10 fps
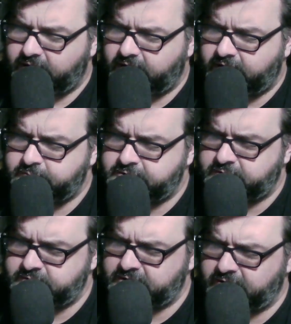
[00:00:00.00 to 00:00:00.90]
I'm
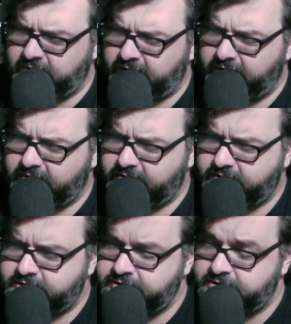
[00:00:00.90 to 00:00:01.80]
so sorry,
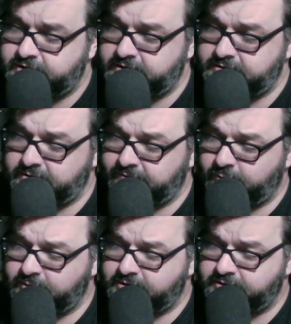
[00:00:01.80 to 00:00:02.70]
she says, her
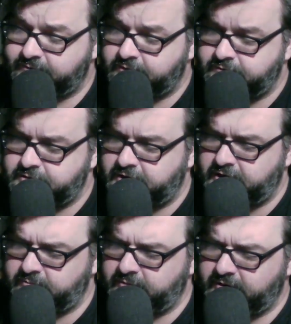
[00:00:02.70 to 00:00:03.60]
voice is full of
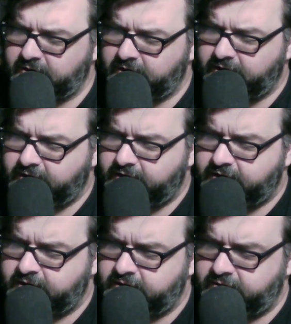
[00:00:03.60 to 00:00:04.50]
shame.
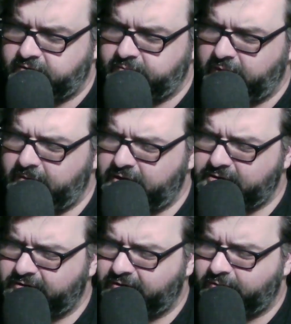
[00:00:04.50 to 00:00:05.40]
Hell, maybe I
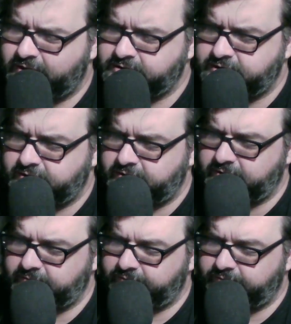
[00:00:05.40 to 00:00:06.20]
should go easy on her.